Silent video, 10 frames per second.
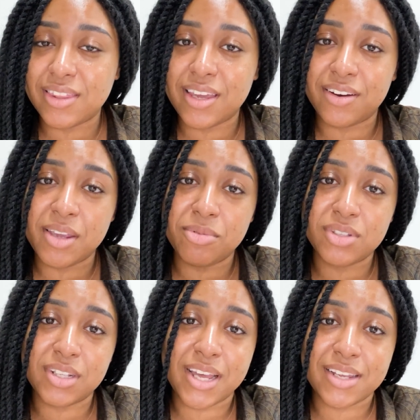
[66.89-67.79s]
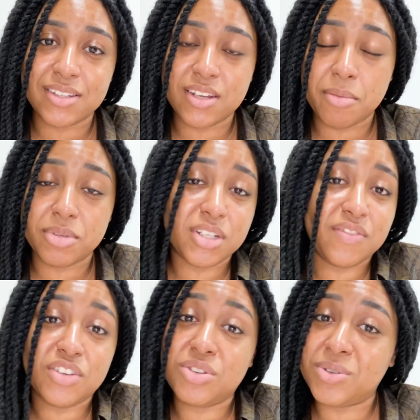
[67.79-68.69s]
they are able to last up to
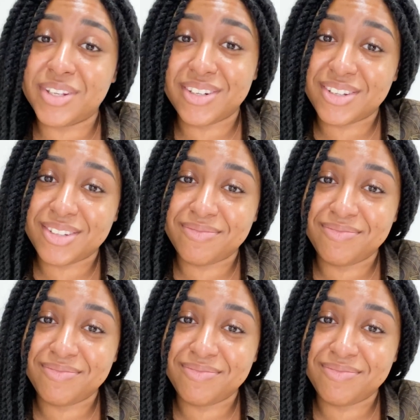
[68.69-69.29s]
even two years.